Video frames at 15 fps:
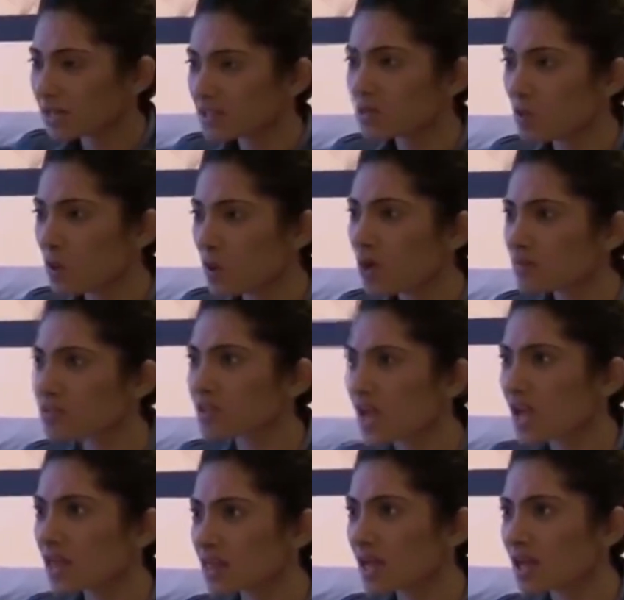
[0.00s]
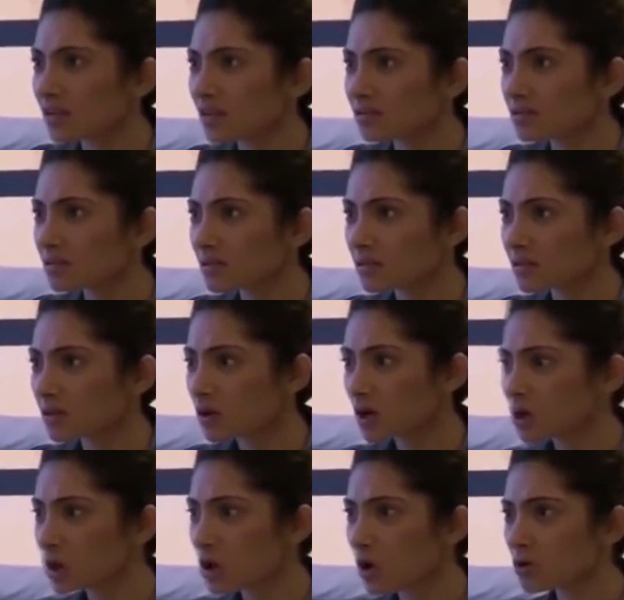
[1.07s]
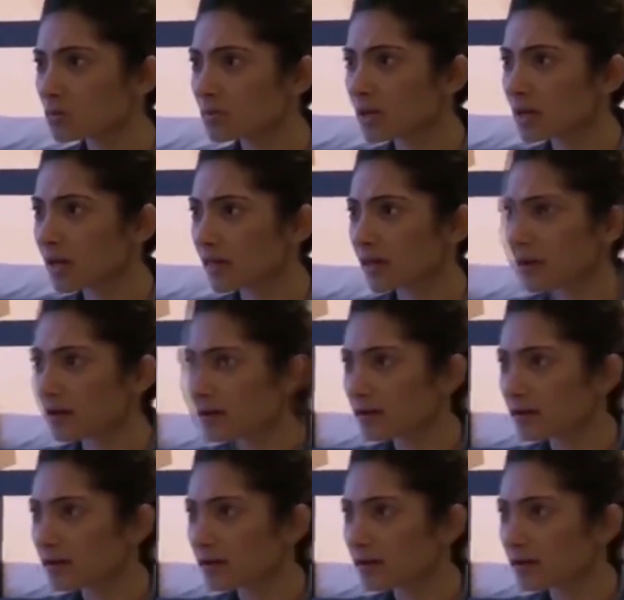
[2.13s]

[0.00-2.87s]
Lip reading: there's a way of saying things. You can't talk to me like that.